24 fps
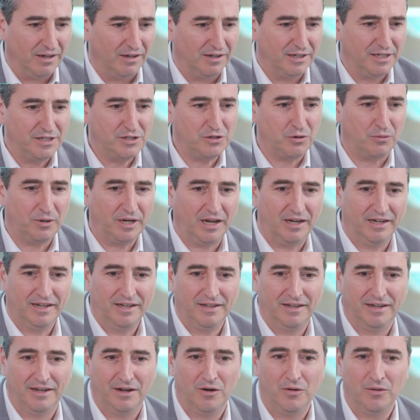
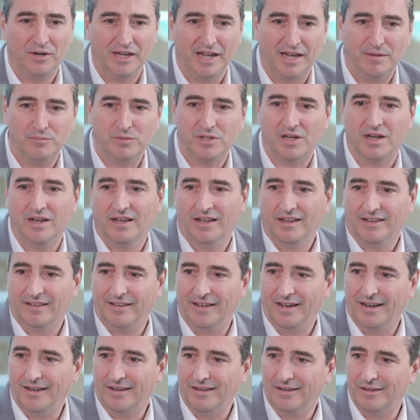Historically, the OEMs
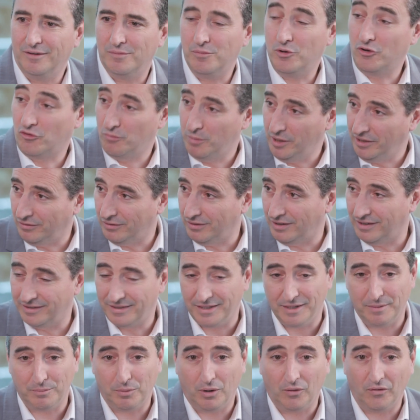they are much better
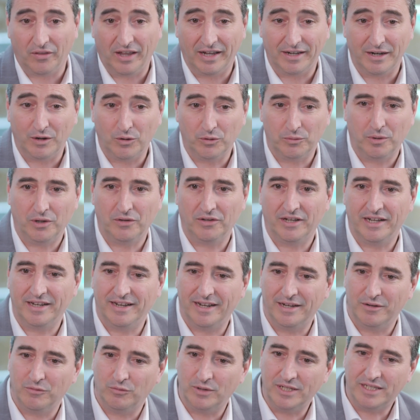at inbound than outbound, and
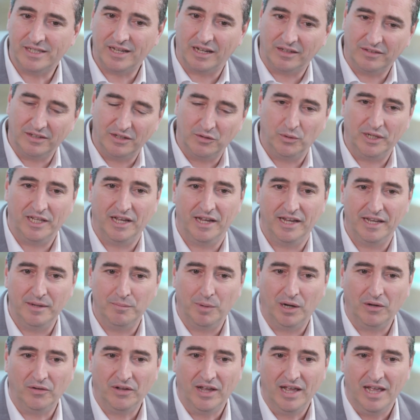then we started with the
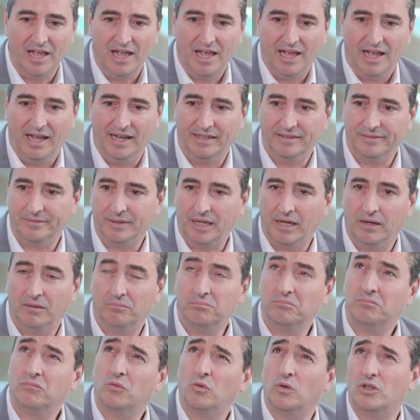inbound, and
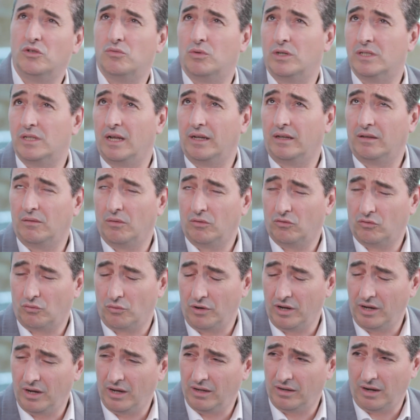which was like
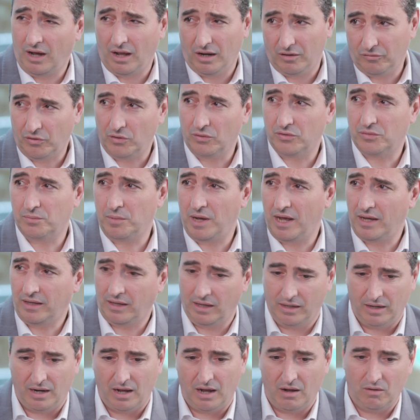3.5 years back,
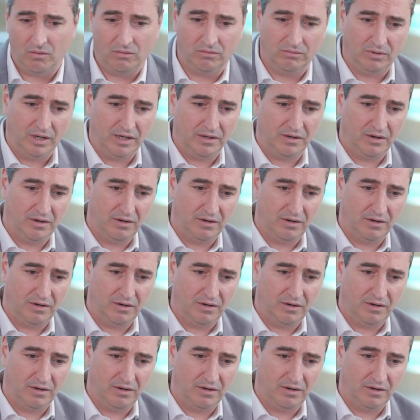and now 1.5